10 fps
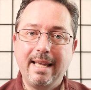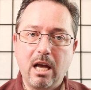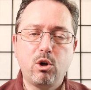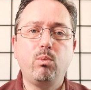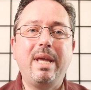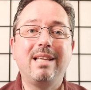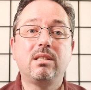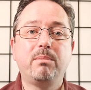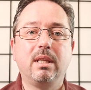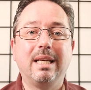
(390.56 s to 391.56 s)
How can we add
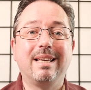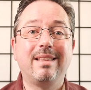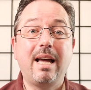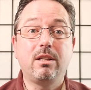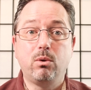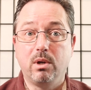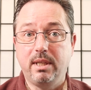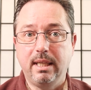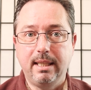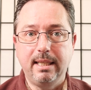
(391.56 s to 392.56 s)
something like that to our
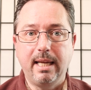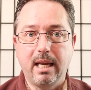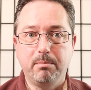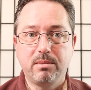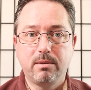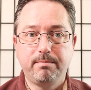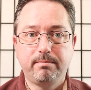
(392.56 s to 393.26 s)
D&D games?